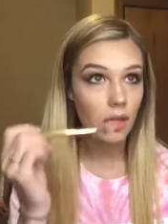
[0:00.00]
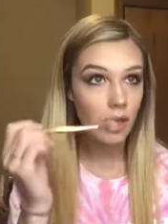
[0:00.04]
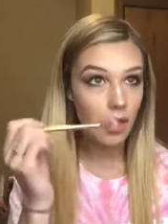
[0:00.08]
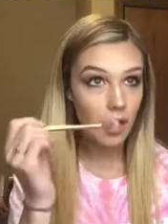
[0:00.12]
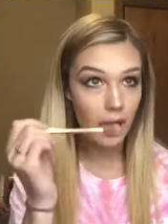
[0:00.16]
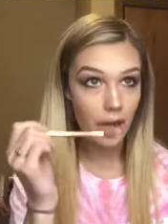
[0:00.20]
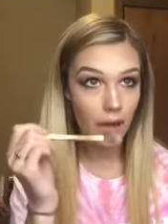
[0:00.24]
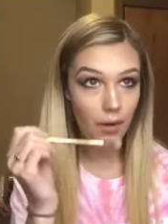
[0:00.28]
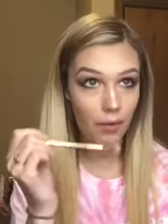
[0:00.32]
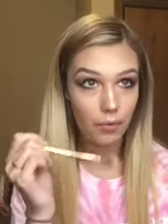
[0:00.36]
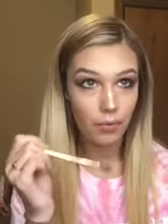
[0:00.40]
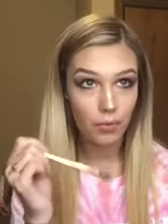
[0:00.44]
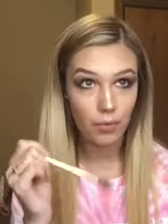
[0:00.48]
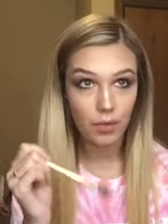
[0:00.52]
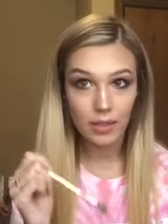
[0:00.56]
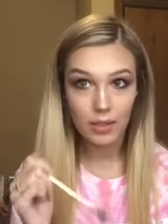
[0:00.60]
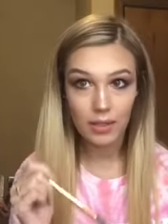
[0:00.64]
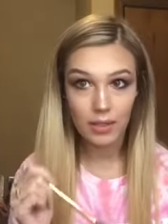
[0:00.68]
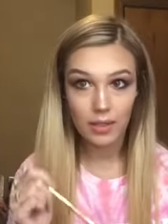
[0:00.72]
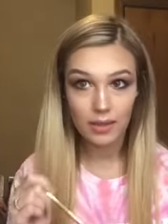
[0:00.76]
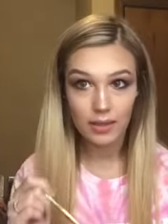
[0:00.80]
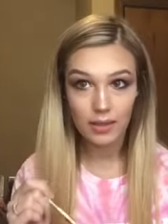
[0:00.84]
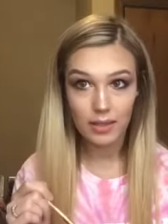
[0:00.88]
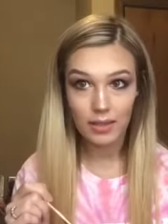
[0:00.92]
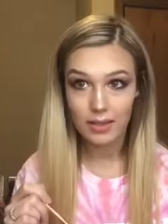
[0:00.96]
I
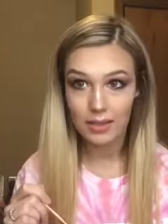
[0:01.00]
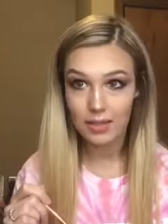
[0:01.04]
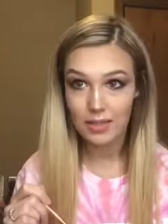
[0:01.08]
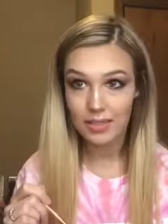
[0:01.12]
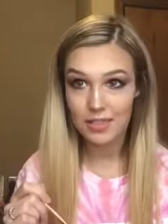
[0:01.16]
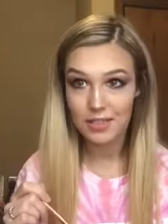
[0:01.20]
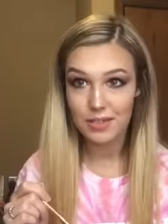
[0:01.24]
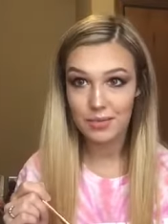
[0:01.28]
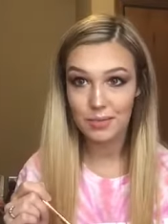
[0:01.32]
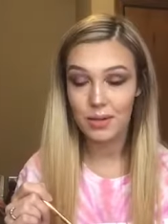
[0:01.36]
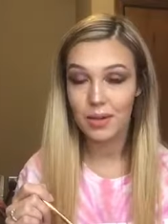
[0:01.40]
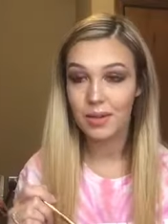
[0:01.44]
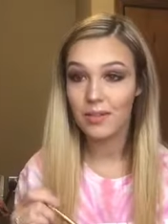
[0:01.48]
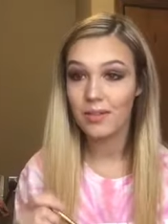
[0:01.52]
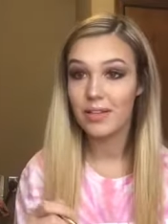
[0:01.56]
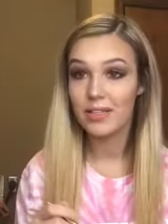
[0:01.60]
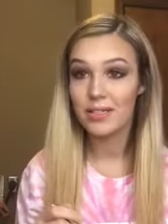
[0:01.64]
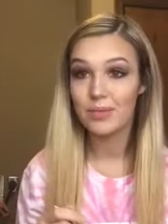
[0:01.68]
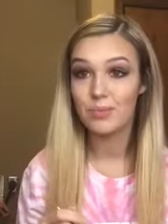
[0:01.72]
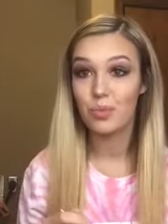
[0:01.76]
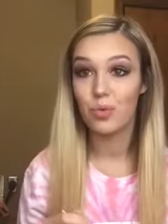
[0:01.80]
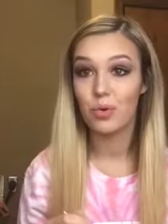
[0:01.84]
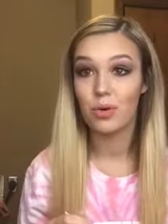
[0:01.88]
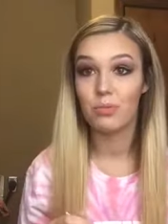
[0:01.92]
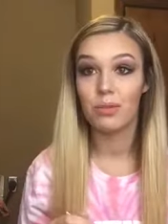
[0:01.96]
really think this is one of his
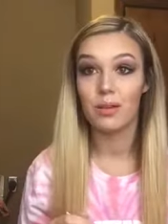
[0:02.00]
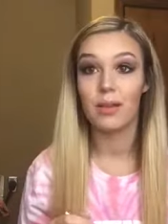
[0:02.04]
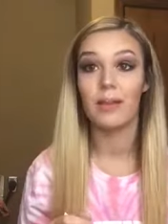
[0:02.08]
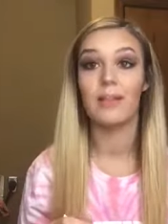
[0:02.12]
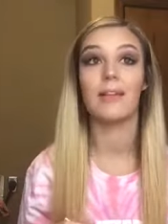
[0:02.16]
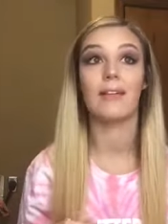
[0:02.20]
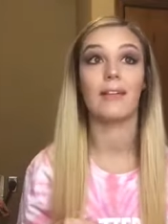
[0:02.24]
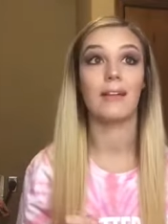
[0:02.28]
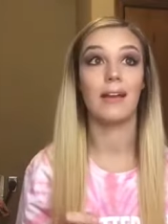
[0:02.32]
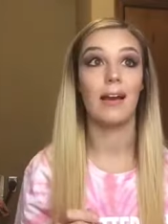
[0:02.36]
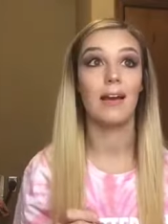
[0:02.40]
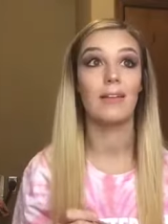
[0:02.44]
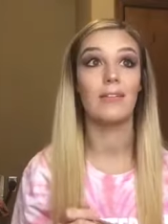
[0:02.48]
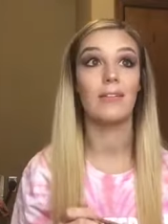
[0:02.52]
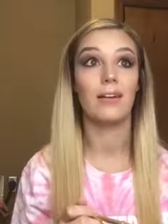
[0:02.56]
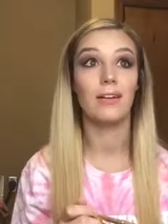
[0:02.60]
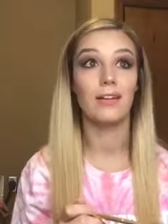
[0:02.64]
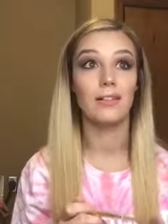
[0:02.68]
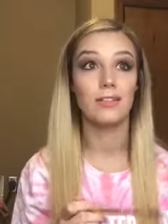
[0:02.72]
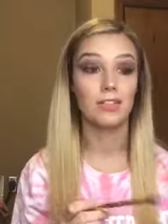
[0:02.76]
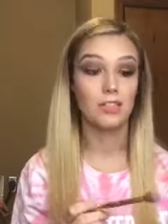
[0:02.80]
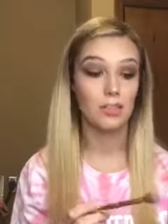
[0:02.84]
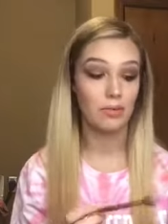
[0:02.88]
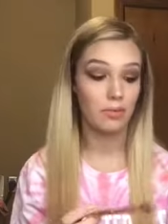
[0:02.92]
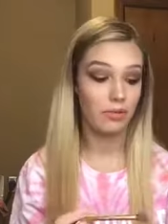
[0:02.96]
more blinding
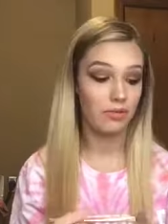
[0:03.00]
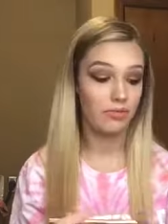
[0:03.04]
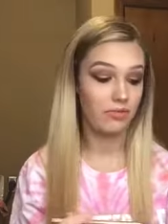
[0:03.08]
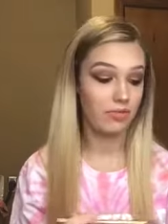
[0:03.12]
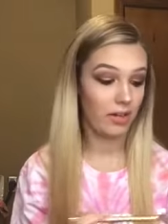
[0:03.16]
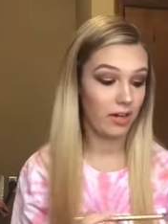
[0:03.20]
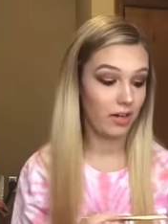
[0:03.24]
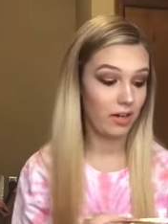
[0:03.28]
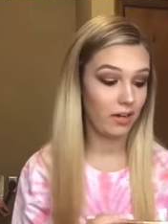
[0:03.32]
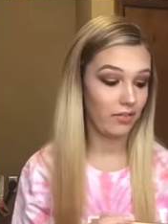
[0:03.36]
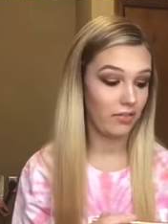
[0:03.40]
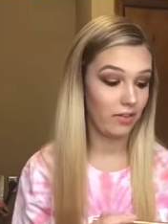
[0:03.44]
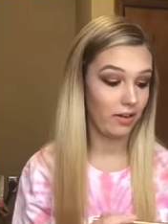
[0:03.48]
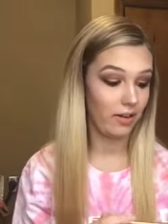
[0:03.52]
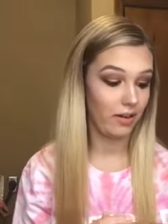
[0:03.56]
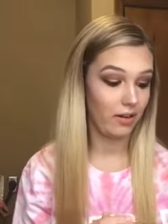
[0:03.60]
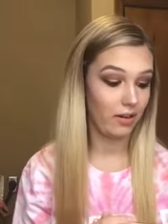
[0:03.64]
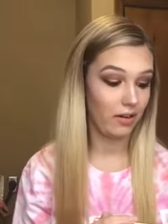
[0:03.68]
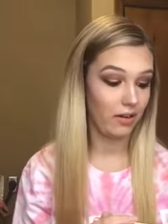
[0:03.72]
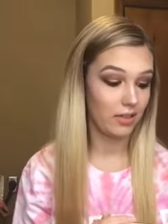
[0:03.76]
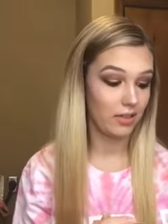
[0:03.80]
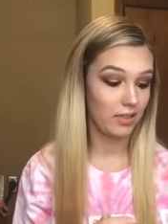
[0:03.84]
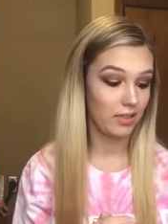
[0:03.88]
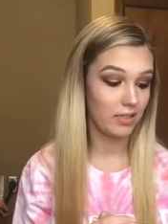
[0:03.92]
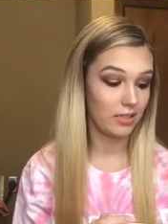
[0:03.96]
highlighters to be very very
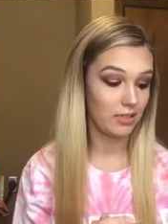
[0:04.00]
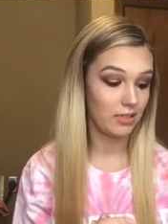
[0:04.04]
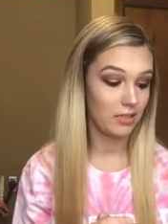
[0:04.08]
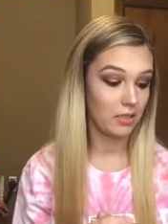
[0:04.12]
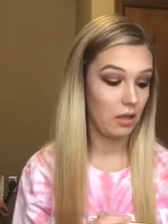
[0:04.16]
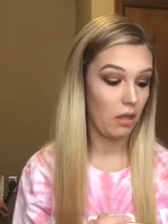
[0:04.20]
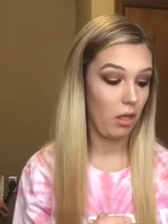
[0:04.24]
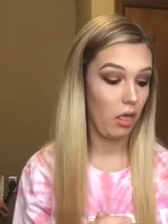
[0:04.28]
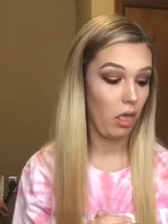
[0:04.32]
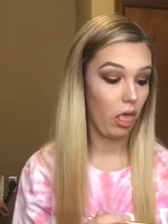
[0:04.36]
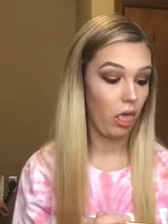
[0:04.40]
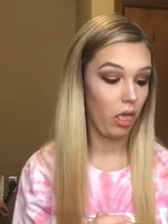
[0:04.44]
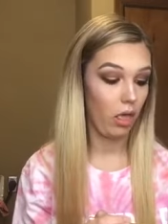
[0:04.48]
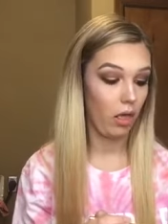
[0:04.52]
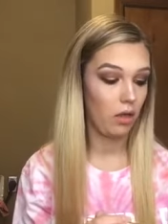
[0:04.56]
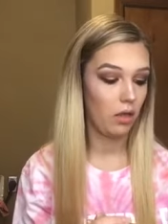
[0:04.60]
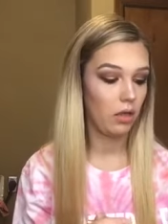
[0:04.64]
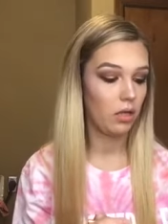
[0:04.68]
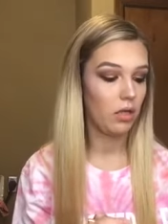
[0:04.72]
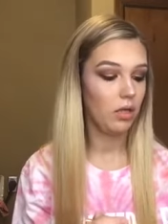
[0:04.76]
honest Ugh.